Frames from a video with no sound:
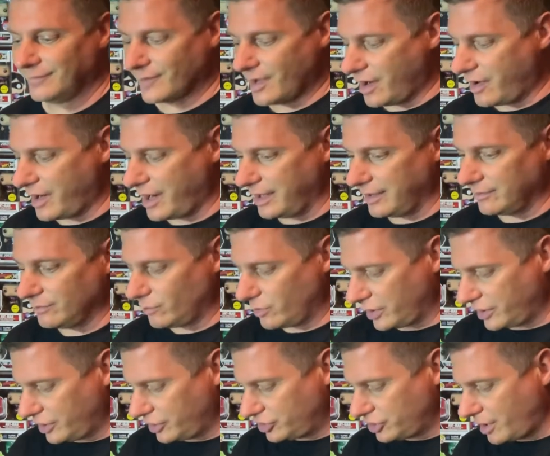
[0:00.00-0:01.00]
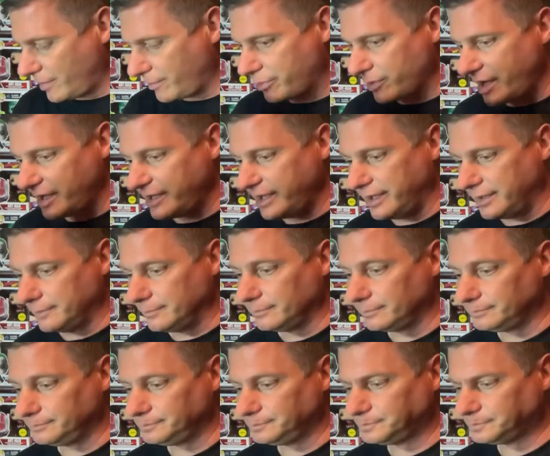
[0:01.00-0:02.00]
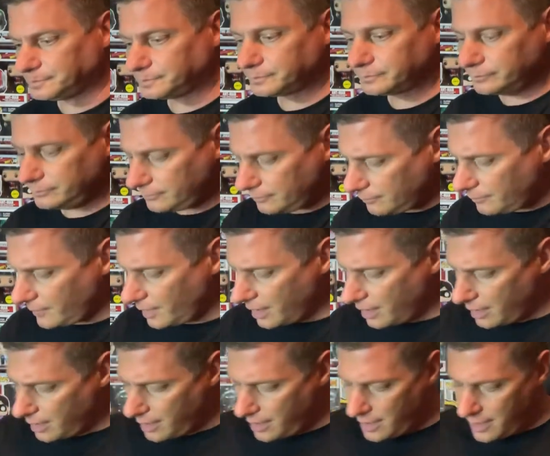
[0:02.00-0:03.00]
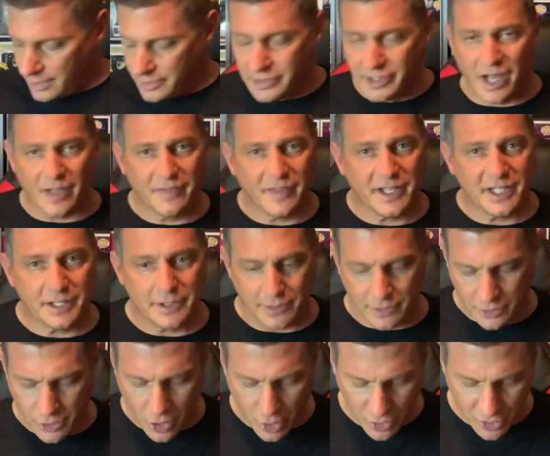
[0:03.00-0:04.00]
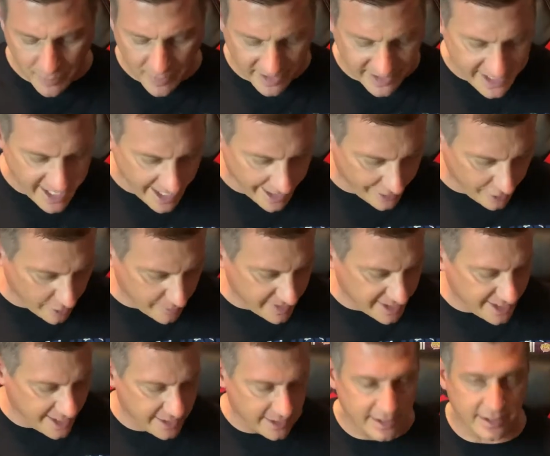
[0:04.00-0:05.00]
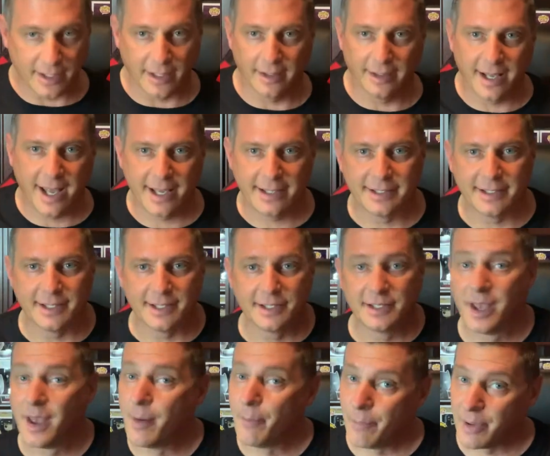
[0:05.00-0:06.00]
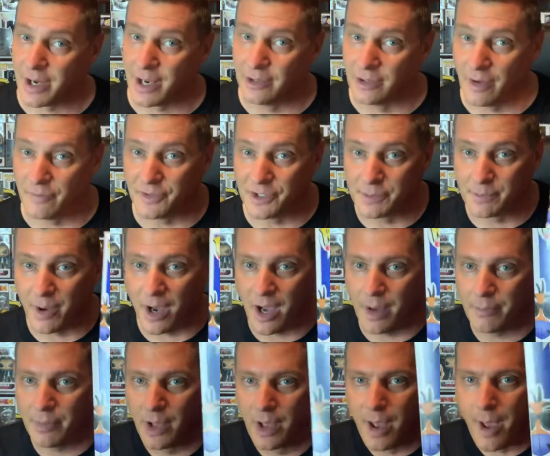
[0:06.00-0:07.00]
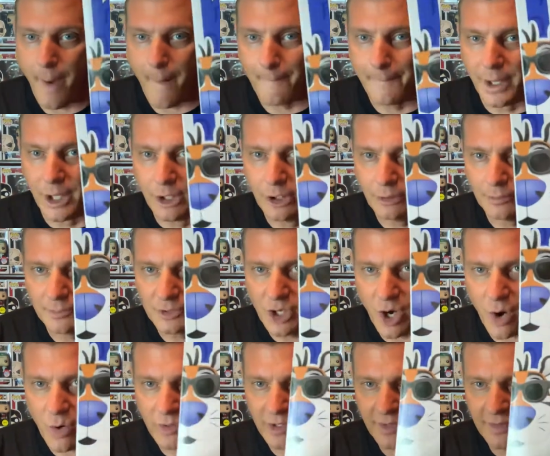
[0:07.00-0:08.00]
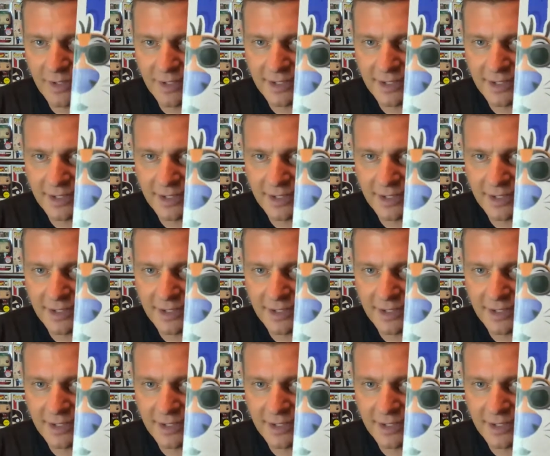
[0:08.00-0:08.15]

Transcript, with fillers: All right, we're going to jump right in. Nothing too spectacular besides the sunglasses, but I love this pop. Boom, Tony the